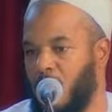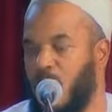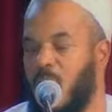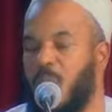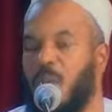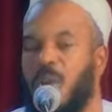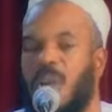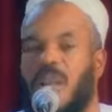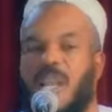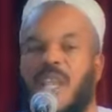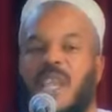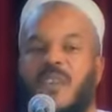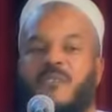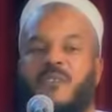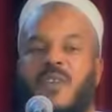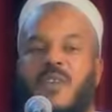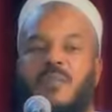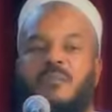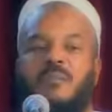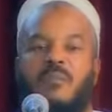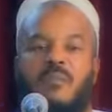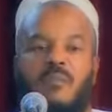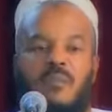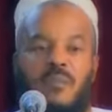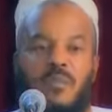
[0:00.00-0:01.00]
we will leave
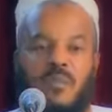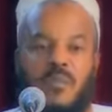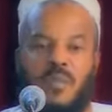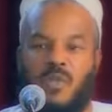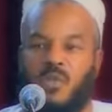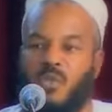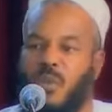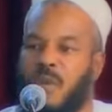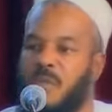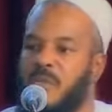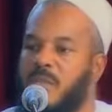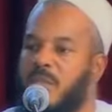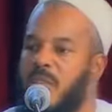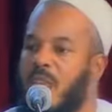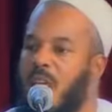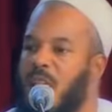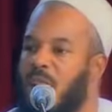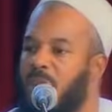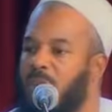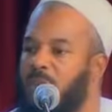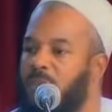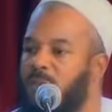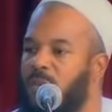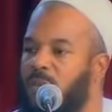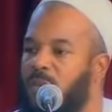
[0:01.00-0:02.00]
him to
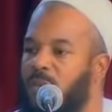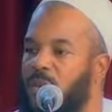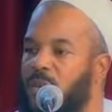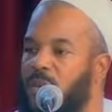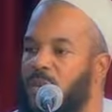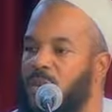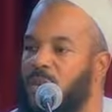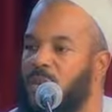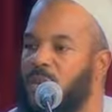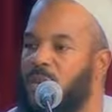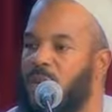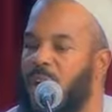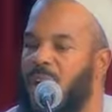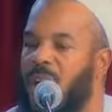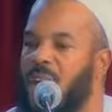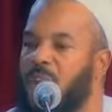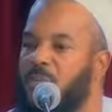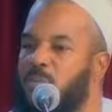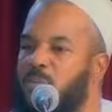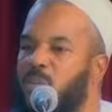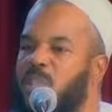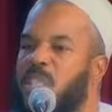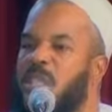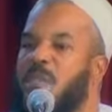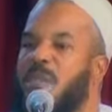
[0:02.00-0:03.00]
himself
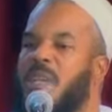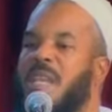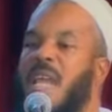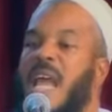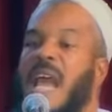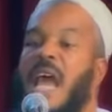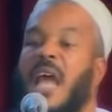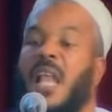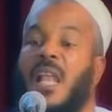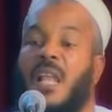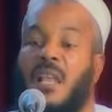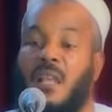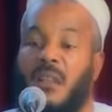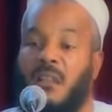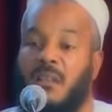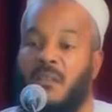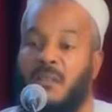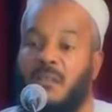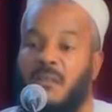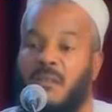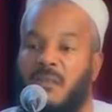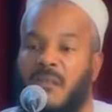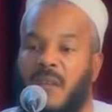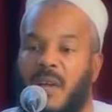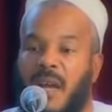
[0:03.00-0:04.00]
and put him in hell,
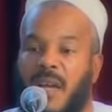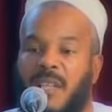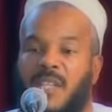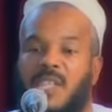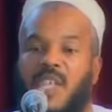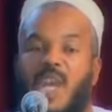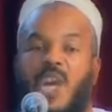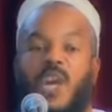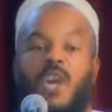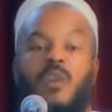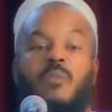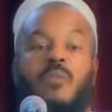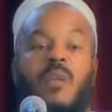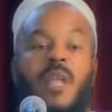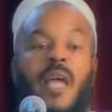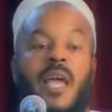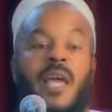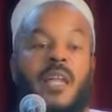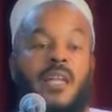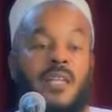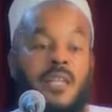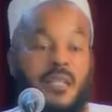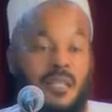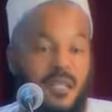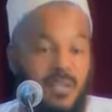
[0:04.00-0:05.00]
a terrible
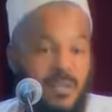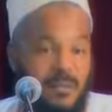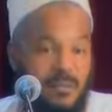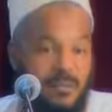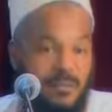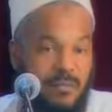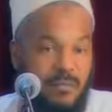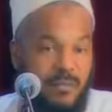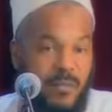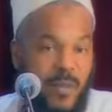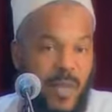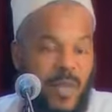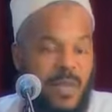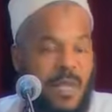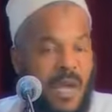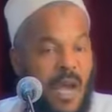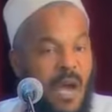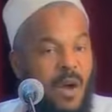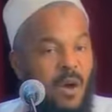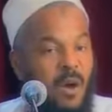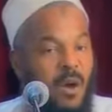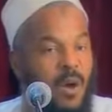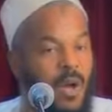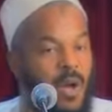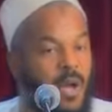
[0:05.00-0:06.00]
end.
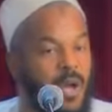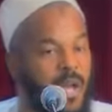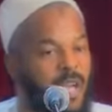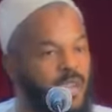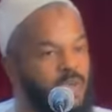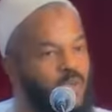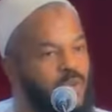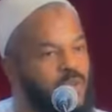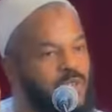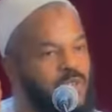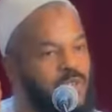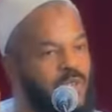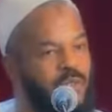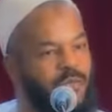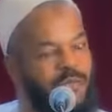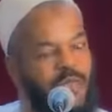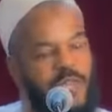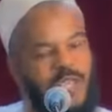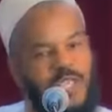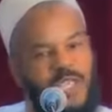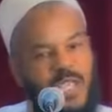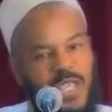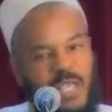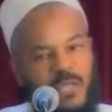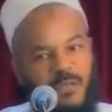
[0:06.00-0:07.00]
Now, it was
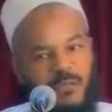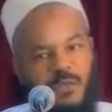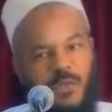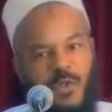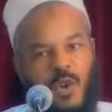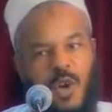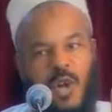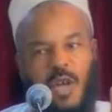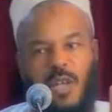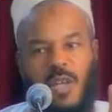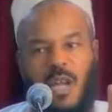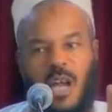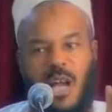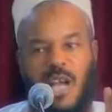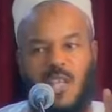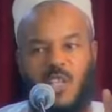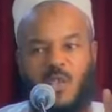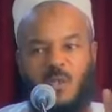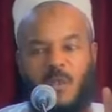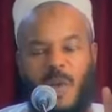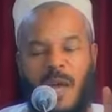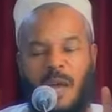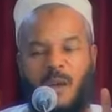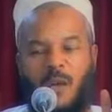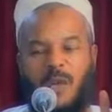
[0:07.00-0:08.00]
sufficient for Allah
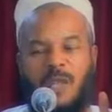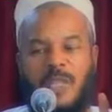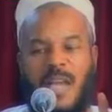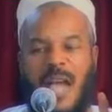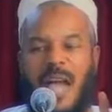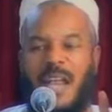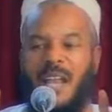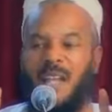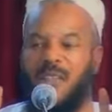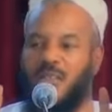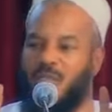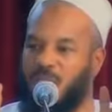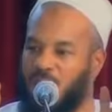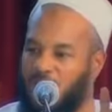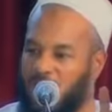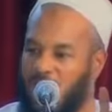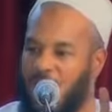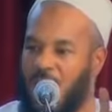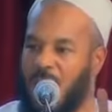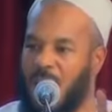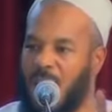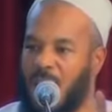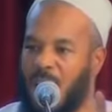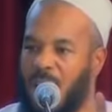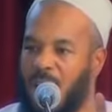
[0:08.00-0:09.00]
subhanahu wa ta'ala to
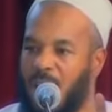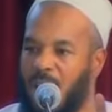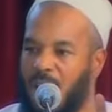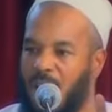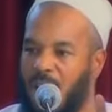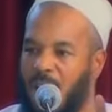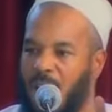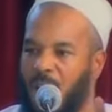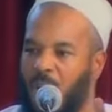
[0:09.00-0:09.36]
say,